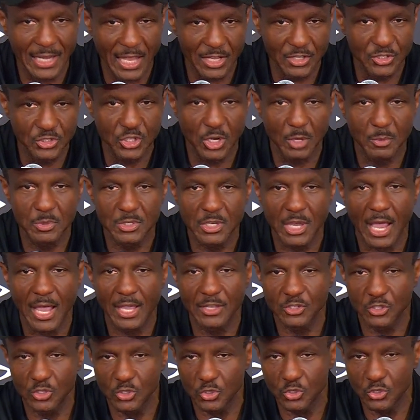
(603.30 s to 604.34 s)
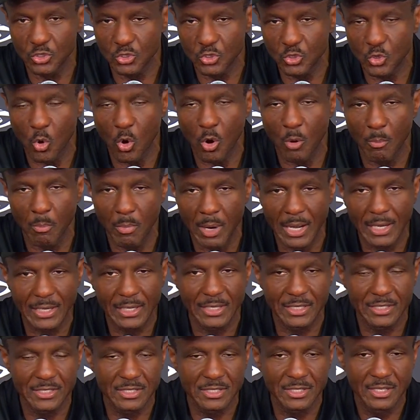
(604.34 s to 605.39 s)
down jump shots or score
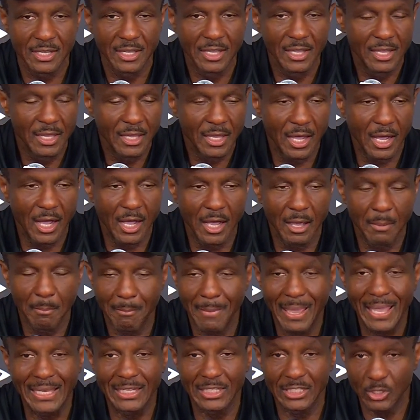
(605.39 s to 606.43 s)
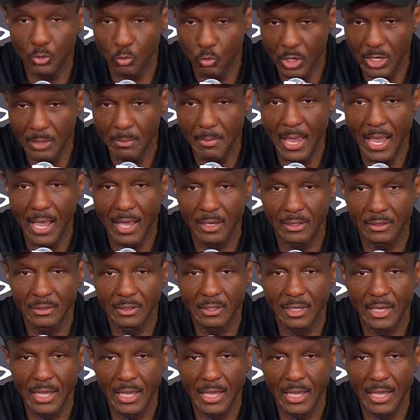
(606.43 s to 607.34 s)
buckets, mainly rebound.